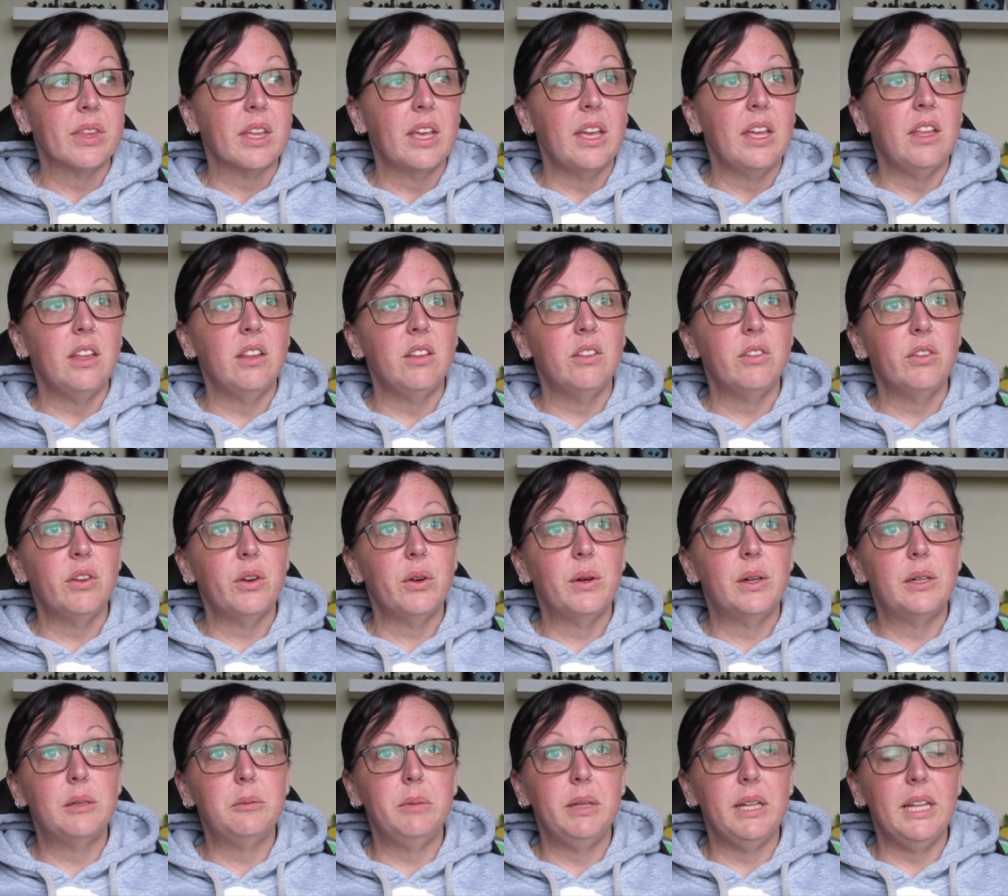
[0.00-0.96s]
And so
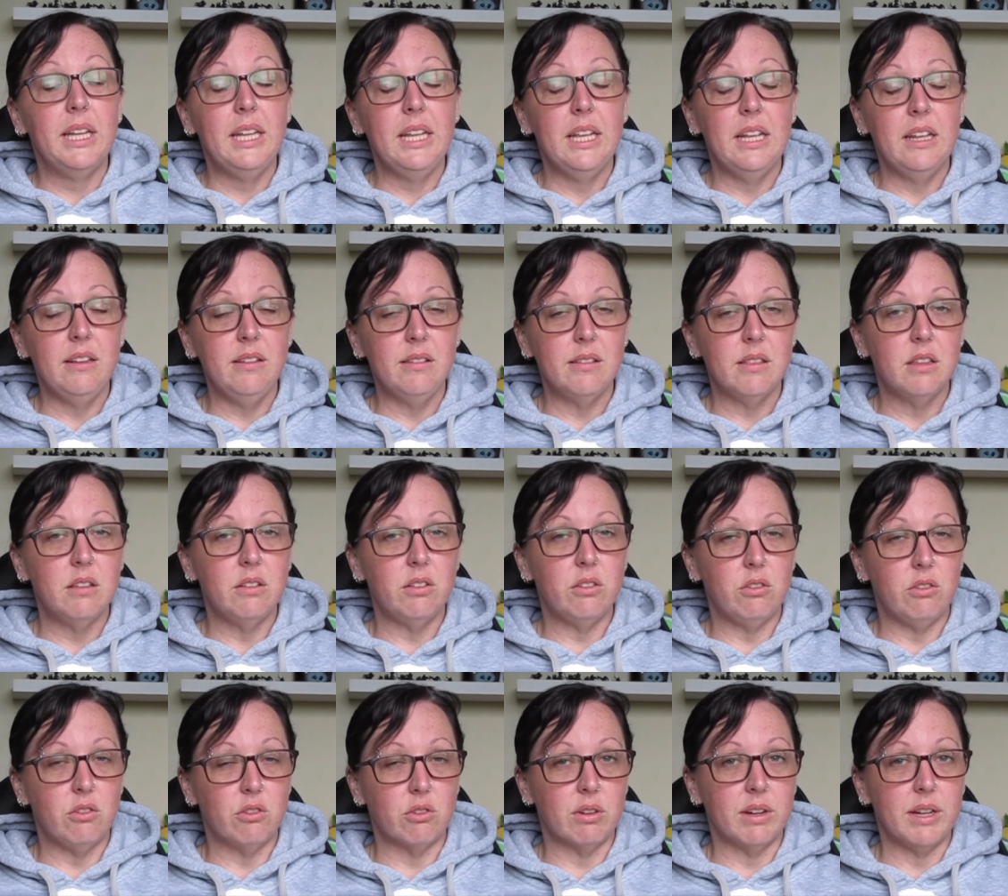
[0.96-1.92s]
um, he has this
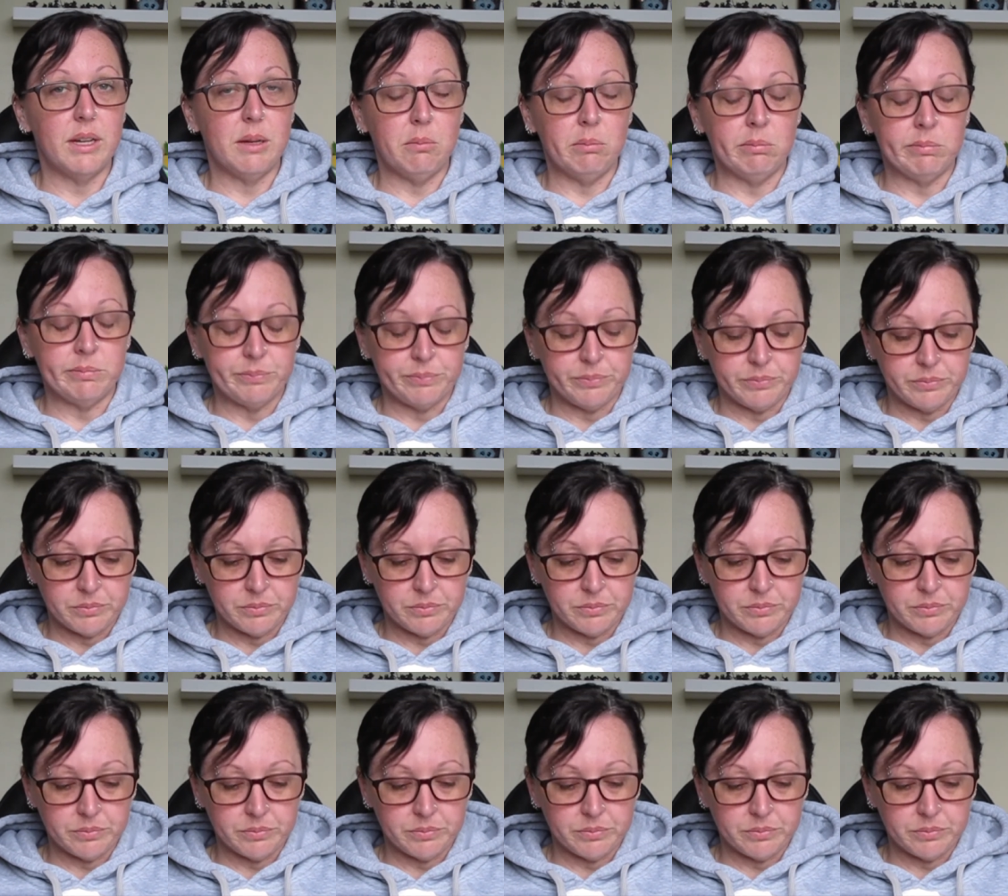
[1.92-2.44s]
dream